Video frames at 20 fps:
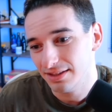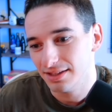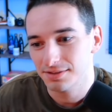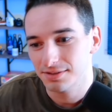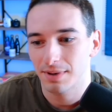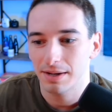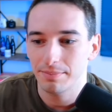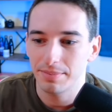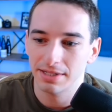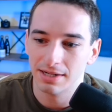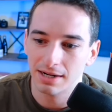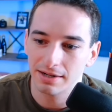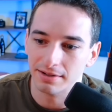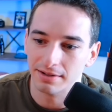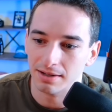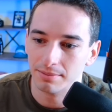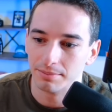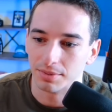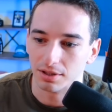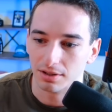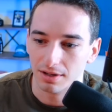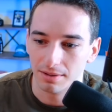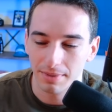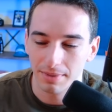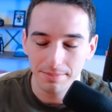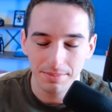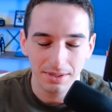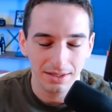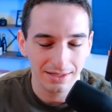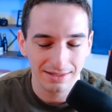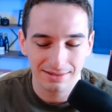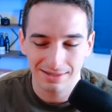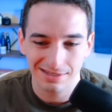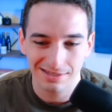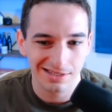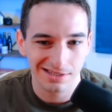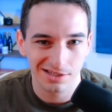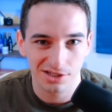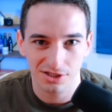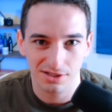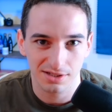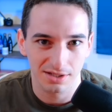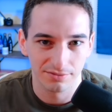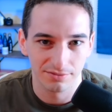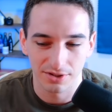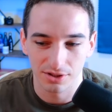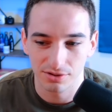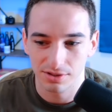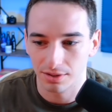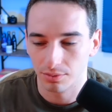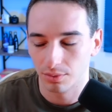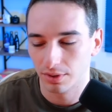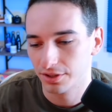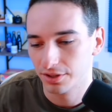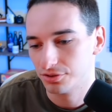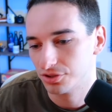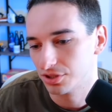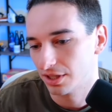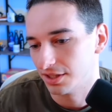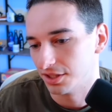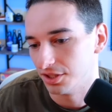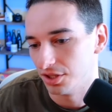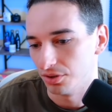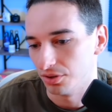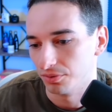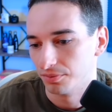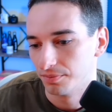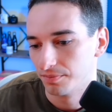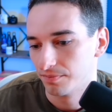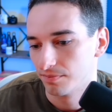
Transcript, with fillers: this might be not a number. It might be like this is just confusing. What are you trying to do?